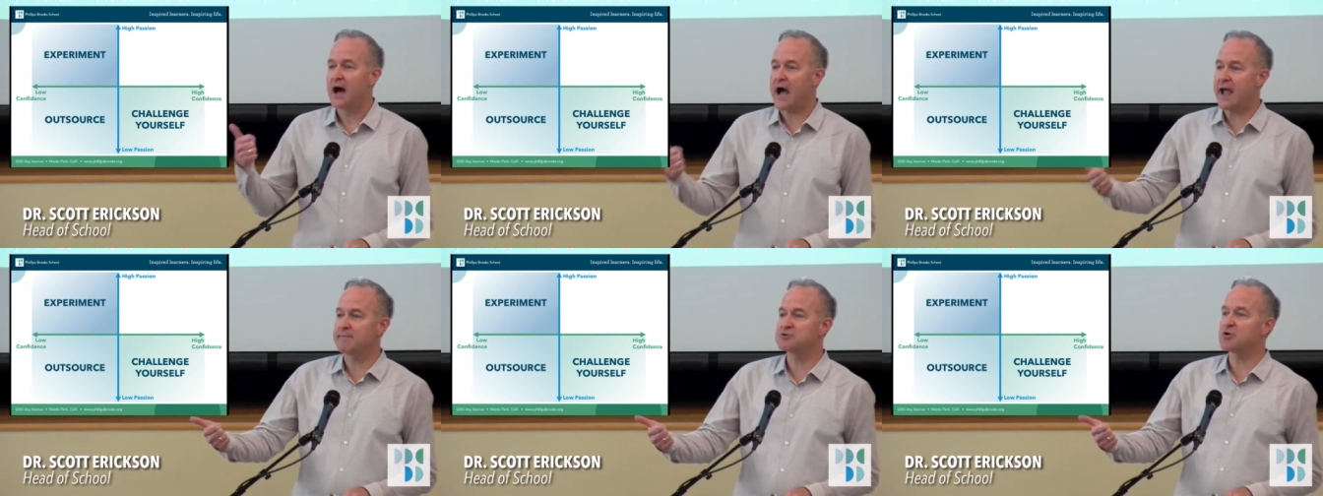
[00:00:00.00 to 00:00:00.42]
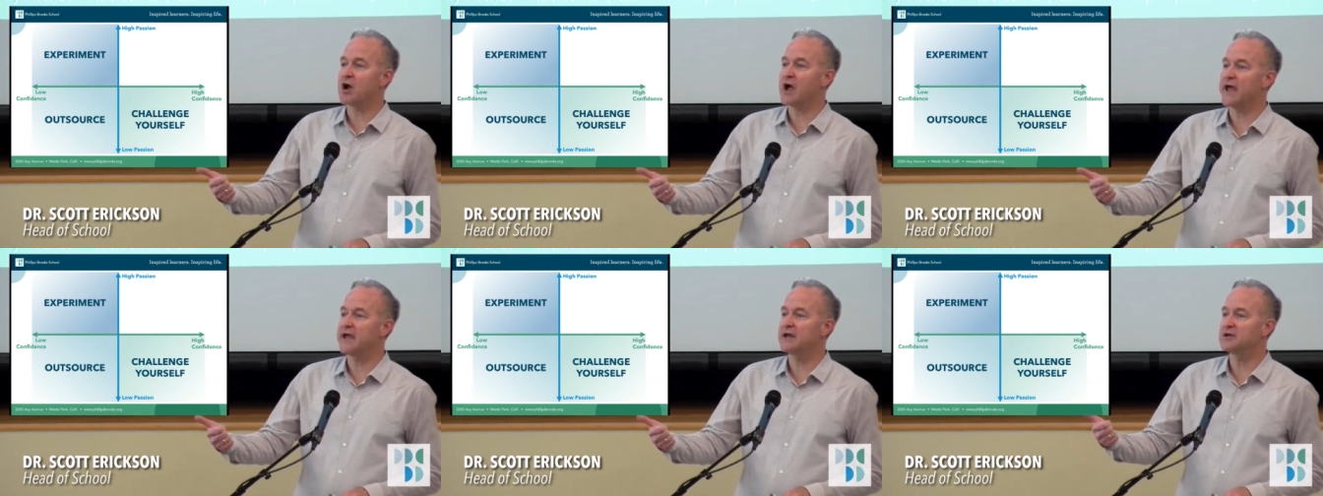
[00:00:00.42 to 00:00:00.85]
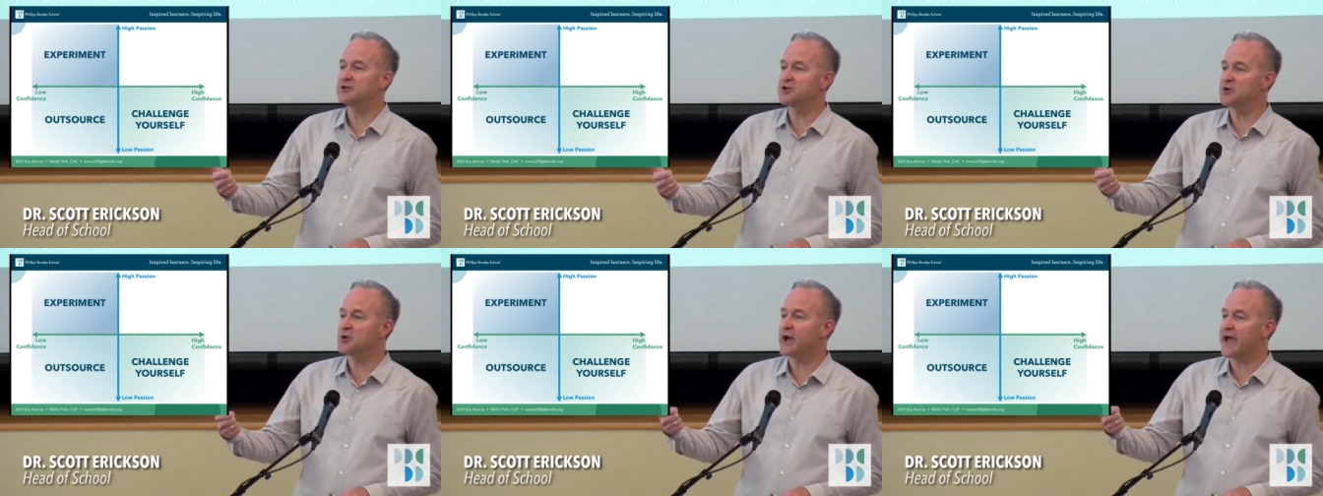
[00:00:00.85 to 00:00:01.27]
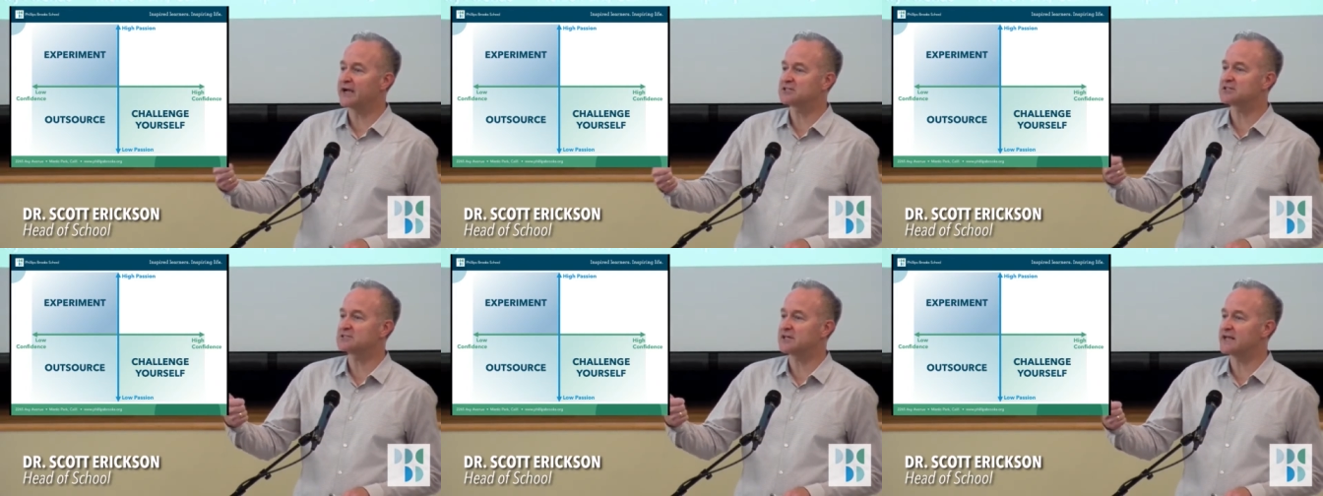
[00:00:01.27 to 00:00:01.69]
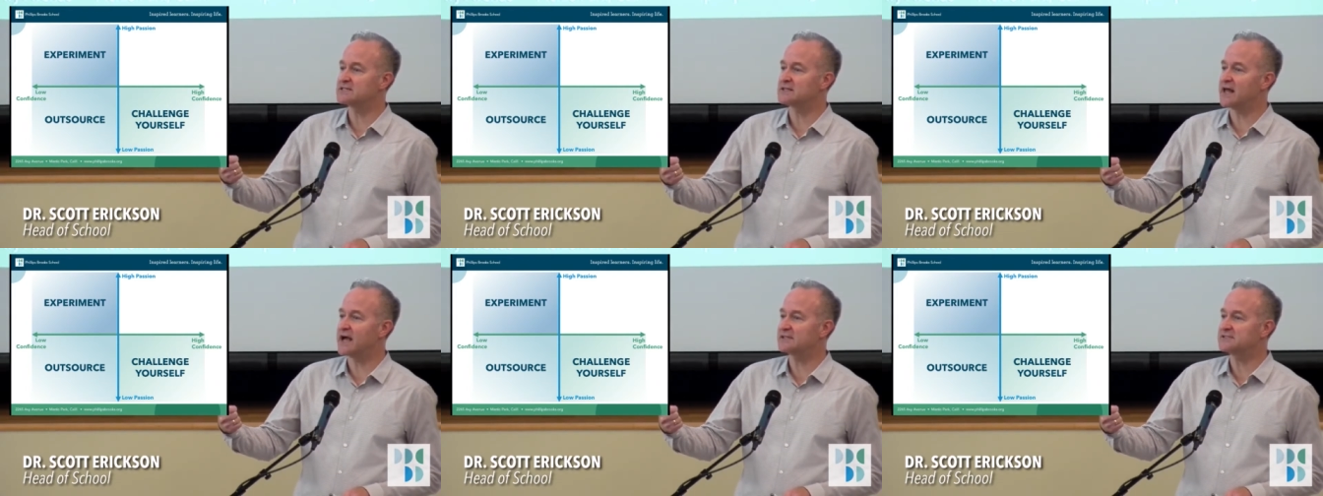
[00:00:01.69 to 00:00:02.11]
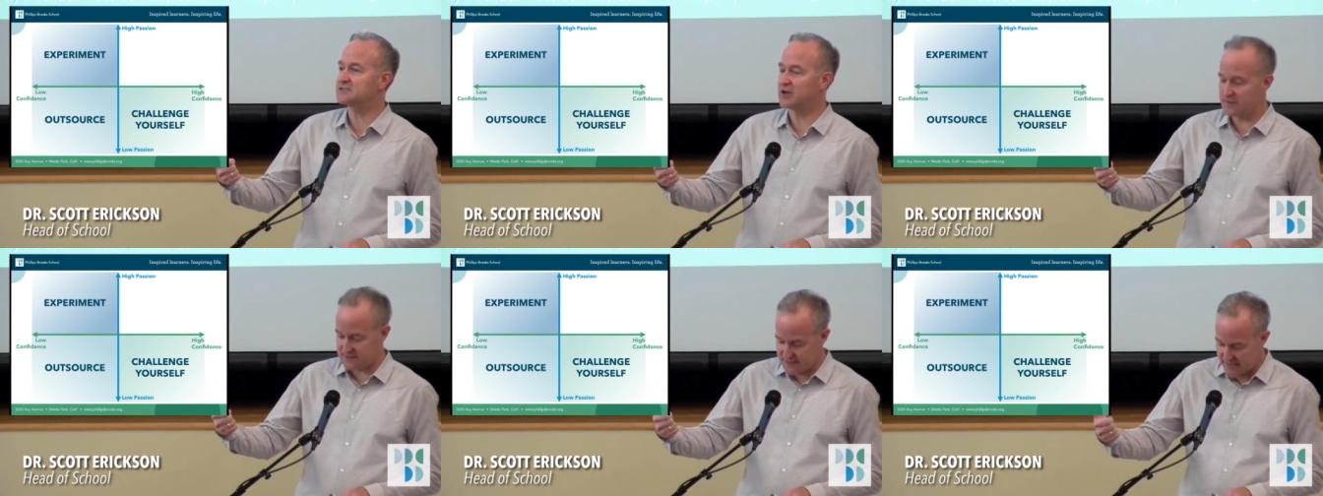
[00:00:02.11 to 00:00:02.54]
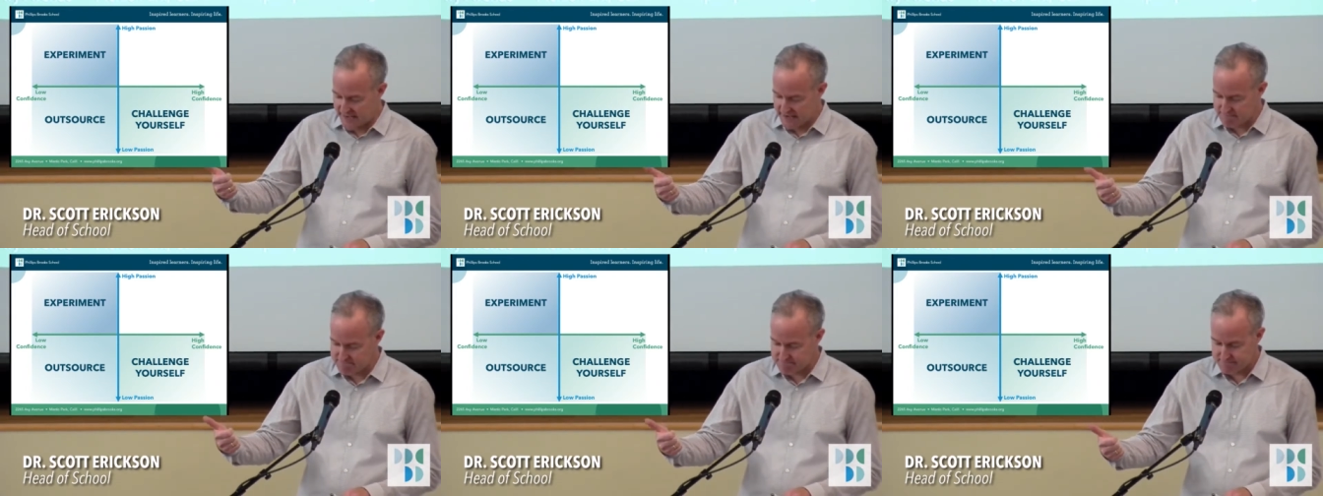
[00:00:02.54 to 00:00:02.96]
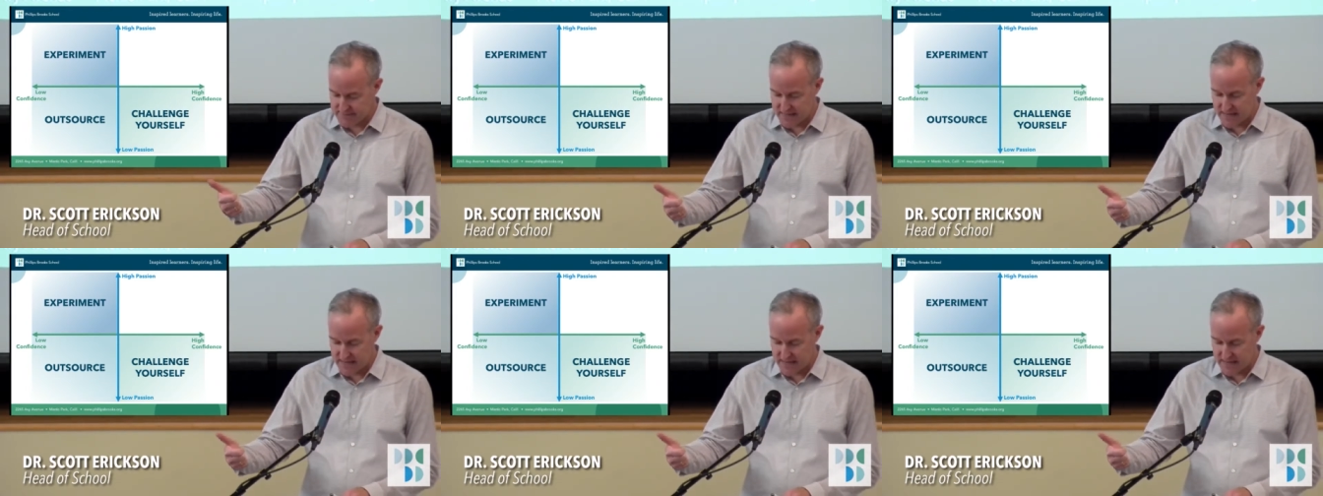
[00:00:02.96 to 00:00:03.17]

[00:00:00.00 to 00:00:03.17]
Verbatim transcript: I'm trying new exercise classes all the time.